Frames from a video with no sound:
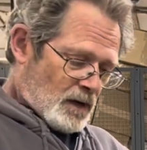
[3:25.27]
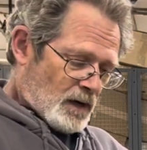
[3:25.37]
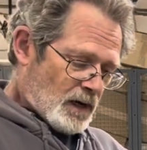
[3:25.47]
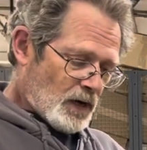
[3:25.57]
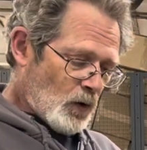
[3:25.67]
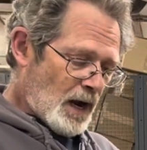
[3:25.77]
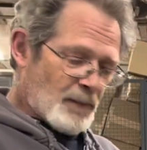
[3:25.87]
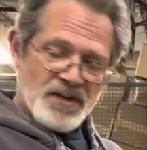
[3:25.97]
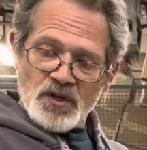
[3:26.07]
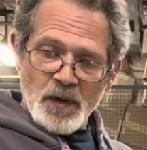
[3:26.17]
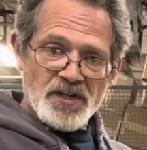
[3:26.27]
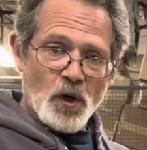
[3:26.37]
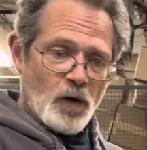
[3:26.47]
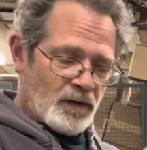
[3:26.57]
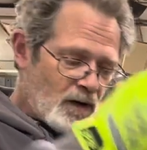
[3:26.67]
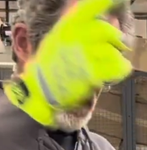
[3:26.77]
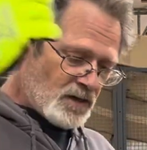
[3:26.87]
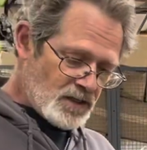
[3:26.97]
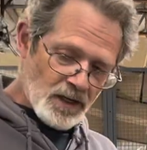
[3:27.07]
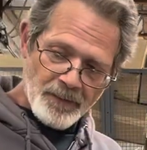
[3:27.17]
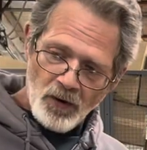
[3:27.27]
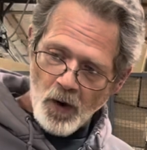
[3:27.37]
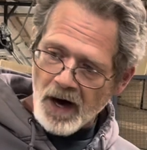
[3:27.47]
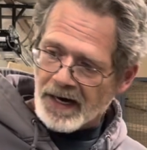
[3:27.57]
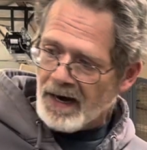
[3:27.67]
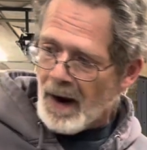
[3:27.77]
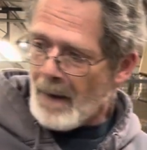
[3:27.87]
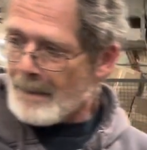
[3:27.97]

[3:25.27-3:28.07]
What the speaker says: Anyway, I'm gonna switch over to Milwaukee now.